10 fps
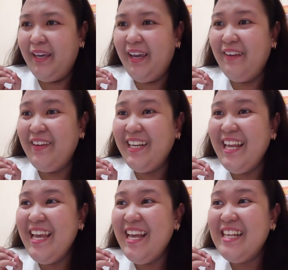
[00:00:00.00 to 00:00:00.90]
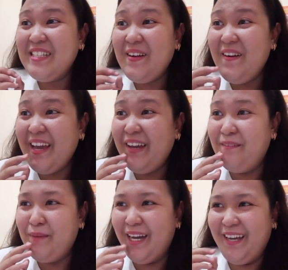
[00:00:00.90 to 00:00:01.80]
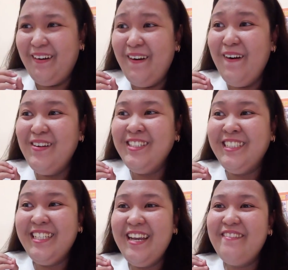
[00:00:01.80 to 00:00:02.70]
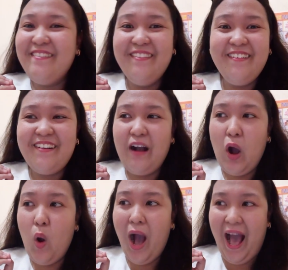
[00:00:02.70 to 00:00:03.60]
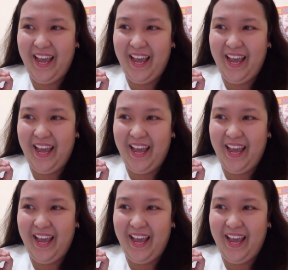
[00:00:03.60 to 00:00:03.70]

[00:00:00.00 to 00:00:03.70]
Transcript: Here it is! Okay, by Oshiruko,